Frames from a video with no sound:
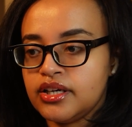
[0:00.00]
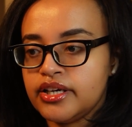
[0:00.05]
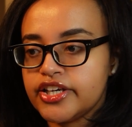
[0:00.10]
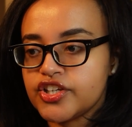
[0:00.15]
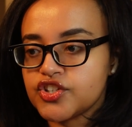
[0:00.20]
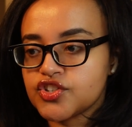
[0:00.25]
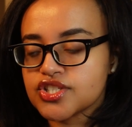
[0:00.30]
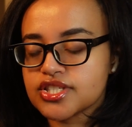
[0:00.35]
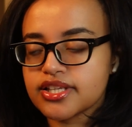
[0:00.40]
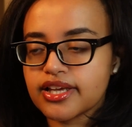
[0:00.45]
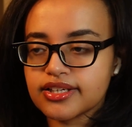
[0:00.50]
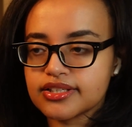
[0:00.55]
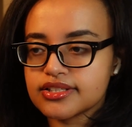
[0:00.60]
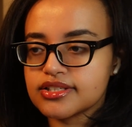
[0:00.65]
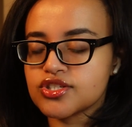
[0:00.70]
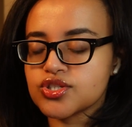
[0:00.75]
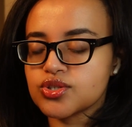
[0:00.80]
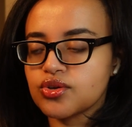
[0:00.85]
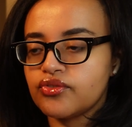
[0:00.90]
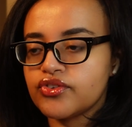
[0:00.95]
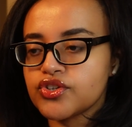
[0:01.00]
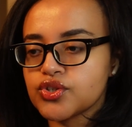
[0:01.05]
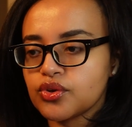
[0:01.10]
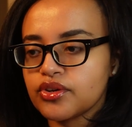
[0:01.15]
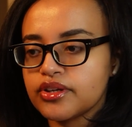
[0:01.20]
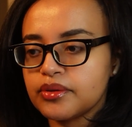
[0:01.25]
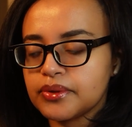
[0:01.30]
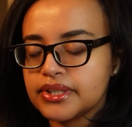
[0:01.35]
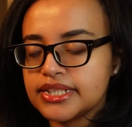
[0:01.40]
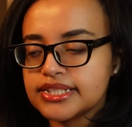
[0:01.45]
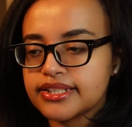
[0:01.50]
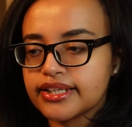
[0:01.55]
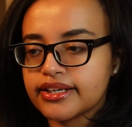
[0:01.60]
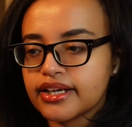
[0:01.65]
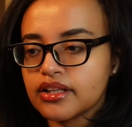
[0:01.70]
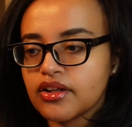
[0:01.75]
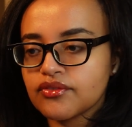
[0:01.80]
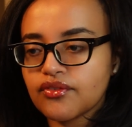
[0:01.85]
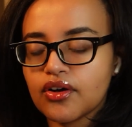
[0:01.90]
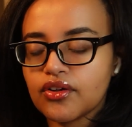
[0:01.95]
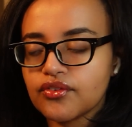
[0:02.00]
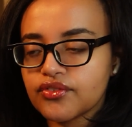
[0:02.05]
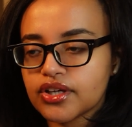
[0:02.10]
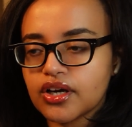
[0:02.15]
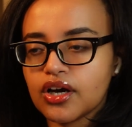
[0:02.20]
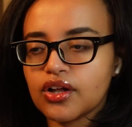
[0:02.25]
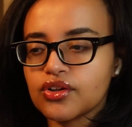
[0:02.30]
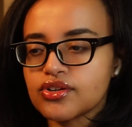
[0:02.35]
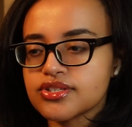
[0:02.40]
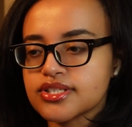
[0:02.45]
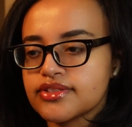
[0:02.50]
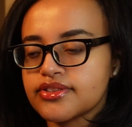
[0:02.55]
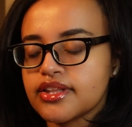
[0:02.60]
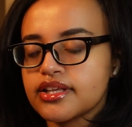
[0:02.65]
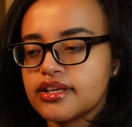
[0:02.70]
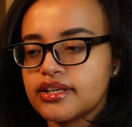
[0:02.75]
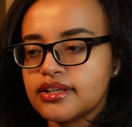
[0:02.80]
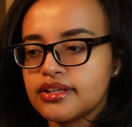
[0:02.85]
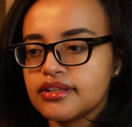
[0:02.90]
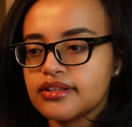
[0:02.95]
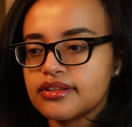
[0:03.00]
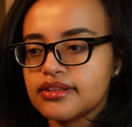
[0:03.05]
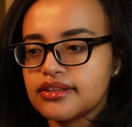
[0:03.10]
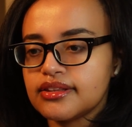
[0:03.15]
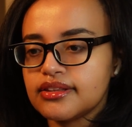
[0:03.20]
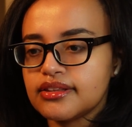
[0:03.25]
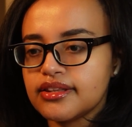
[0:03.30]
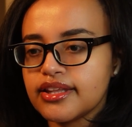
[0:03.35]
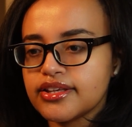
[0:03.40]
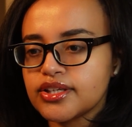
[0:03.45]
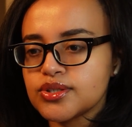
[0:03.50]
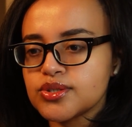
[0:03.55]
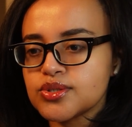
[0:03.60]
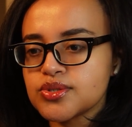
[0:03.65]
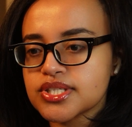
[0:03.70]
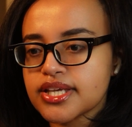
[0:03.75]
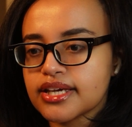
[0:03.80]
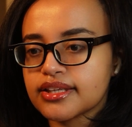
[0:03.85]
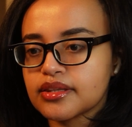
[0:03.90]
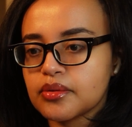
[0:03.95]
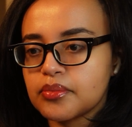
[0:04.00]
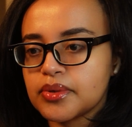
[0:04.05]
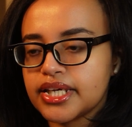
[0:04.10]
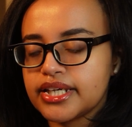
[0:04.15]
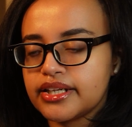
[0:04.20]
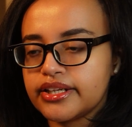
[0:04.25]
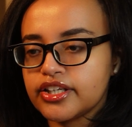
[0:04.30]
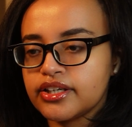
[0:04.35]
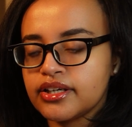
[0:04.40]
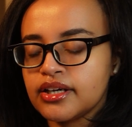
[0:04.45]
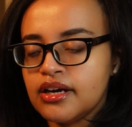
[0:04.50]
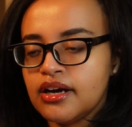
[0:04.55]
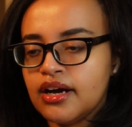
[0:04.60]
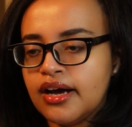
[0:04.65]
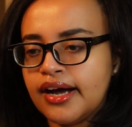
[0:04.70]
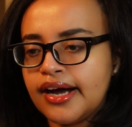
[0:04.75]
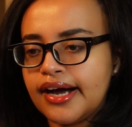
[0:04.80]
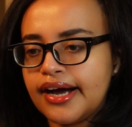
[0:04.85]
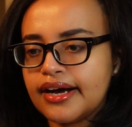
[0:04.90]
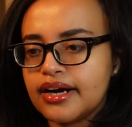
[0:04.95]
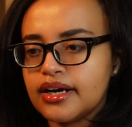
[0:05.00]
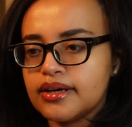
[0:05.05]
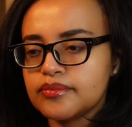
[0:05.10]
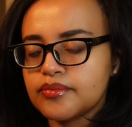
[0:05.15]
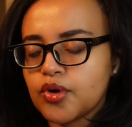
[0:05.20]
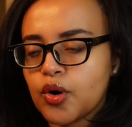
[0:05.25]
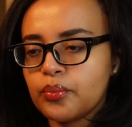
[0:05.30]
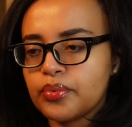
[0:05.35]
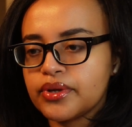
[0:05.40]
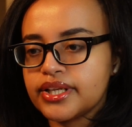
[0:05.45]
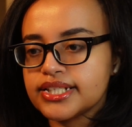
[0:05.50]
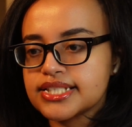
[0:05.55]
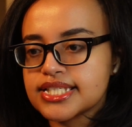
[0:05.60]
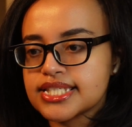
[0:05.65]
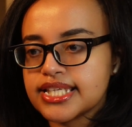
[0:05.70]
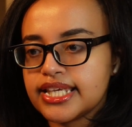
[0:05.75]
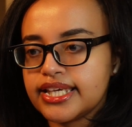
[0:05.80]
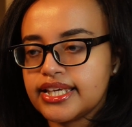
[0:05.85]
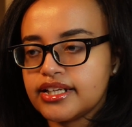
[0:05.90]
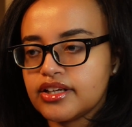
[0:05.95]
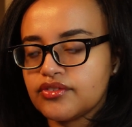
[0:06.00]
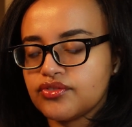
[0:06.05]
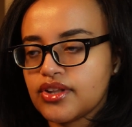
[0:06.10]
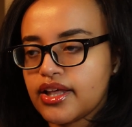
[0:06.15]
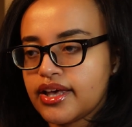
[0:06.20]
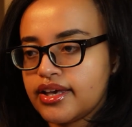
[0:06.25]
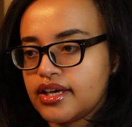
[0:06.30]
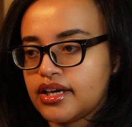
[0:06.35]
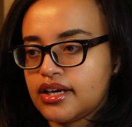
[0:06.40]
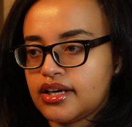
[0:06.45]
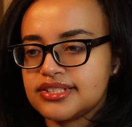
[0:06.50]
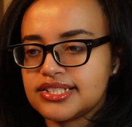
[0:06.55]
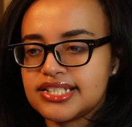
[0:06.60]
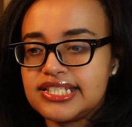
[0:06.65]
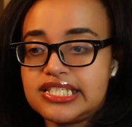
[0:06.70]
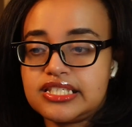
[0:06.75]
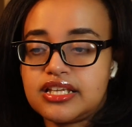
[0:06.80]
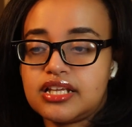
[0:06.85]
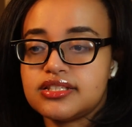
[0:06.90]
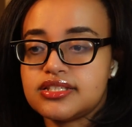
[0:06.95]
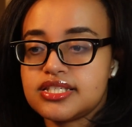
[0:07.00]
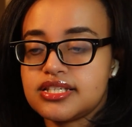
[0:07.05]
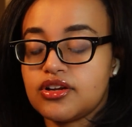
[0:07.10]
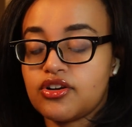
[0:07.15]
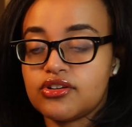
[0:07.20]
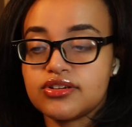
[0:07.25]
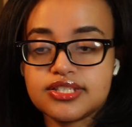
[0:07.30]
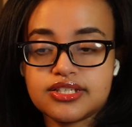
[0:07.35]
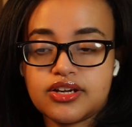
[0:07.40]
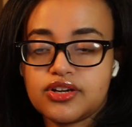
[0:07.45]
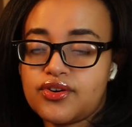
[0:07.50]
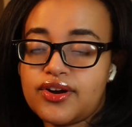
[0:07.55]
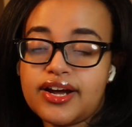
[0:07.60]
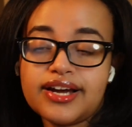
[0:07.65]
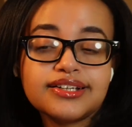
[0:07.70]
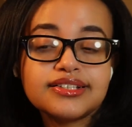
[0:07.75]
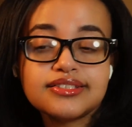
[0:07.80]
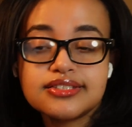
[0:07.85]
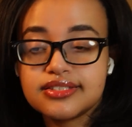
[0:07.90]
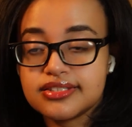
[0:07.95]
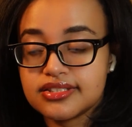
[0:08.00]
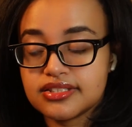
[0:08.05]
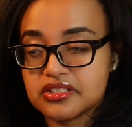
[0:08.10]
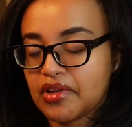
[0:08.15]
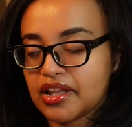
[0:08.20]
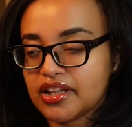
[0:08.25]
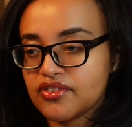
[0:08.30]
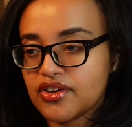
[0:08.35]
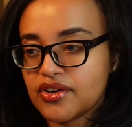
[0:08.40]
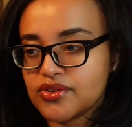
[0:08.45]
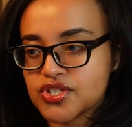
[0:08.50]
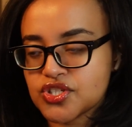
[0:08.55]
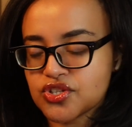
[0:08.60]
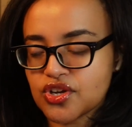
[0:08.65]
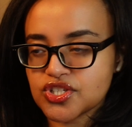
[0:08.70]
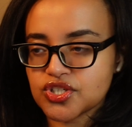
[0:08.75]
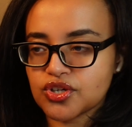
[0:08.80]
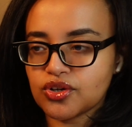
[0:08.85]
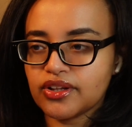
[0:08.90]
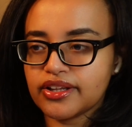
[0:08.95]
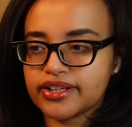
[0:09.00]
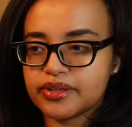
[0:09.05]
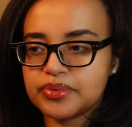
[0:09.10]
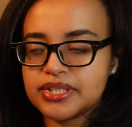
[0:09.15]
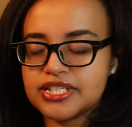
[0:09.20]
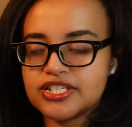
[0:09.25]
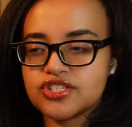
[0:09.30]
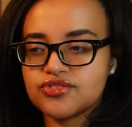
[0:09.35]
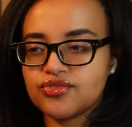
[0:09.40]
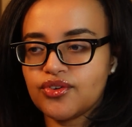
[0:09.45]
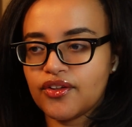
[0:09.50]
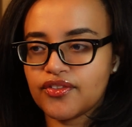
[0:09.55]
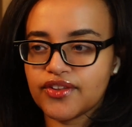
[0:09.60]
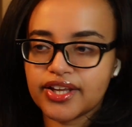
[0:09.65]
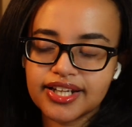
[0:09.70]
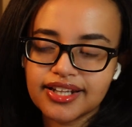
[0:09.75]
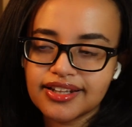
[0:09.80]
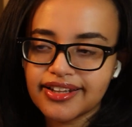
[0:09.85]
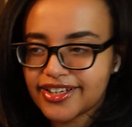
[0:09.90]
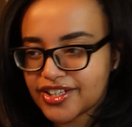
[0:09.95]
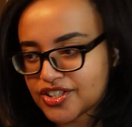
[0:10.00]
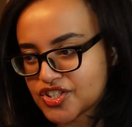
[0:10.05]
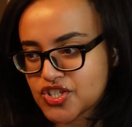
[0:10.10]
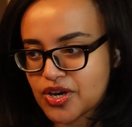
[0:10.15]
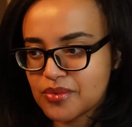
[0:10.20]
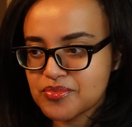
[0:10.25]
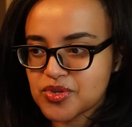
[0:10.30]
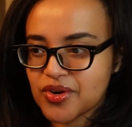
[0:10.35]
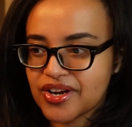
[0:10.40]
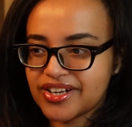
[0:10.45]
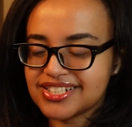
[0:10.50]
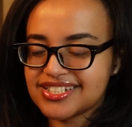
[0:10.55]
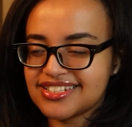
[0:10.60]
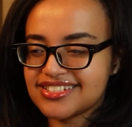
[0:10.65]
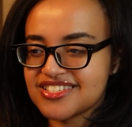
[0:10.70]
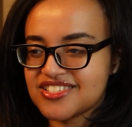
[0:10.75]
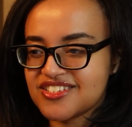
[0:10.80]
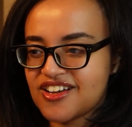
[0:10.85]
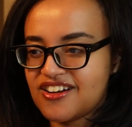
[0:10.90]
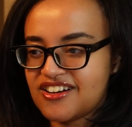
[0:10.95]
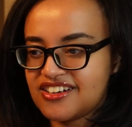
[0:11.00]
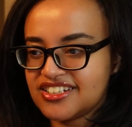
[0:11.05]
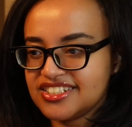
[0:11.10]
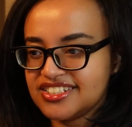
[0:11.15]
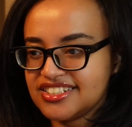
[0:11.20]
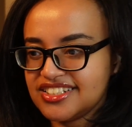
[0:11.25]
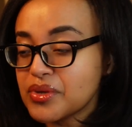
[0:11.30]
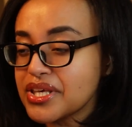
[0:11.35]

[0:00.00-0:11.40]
It's just like, it's so visually pleasing. I love all the colors that they use. Like the beginning opening scene of like, is it sunrise? I love how it starts all like peaceful and then it like jumps right into the song.